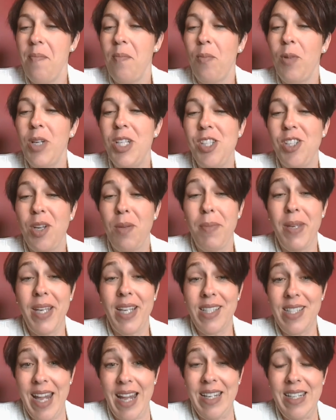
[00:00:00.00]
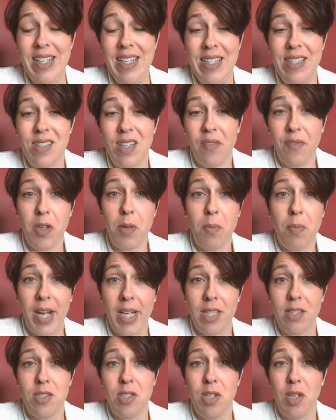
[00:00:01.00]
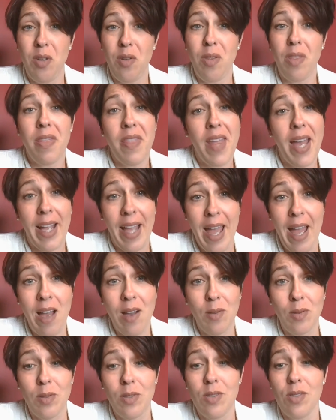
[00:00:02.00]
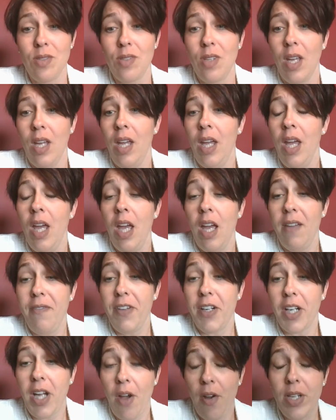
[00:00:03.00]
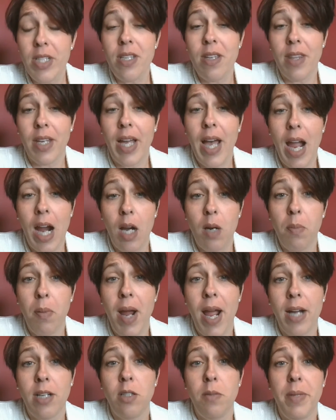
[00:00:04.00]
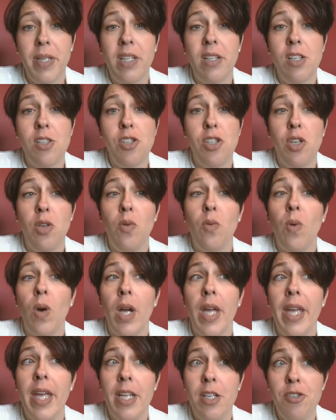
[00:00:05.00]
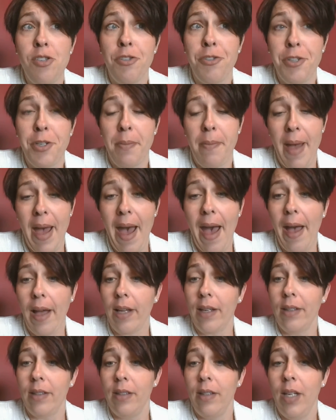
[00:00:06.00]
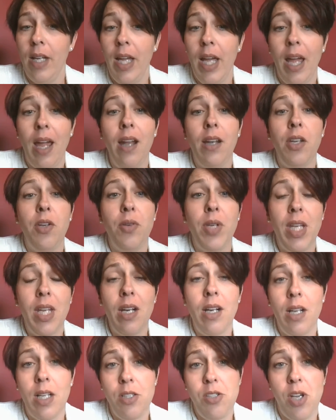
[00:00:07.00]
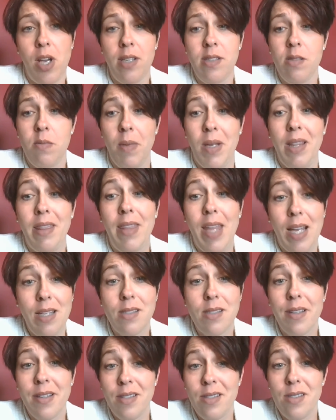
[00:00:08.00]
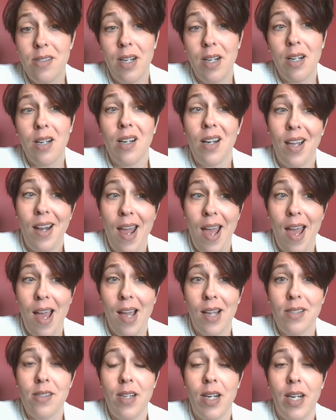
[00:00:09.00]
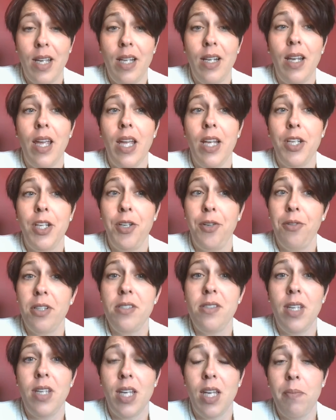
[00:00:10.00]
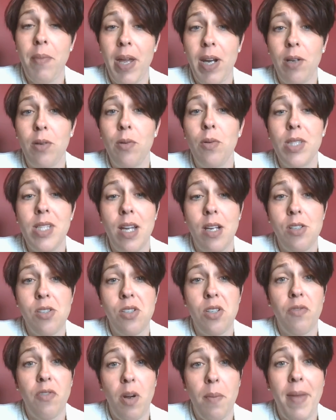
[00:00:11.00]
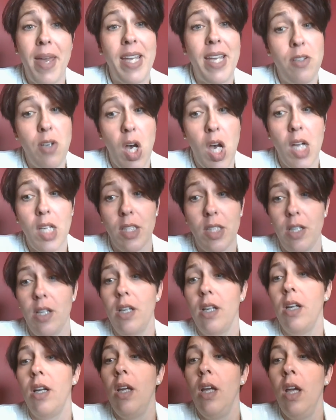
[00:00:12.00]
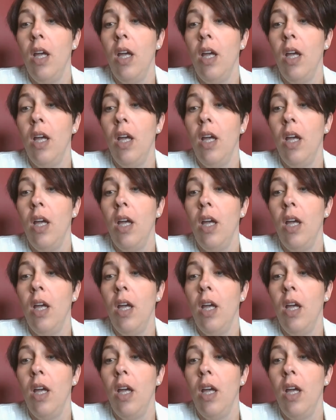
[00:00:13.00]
which could be a dentist. If you break a tooth, that counts. If you're going to the chiropractor because you injured your back and you need an adjustment, that's considered an accident and you are seeking medical attention from a doctor.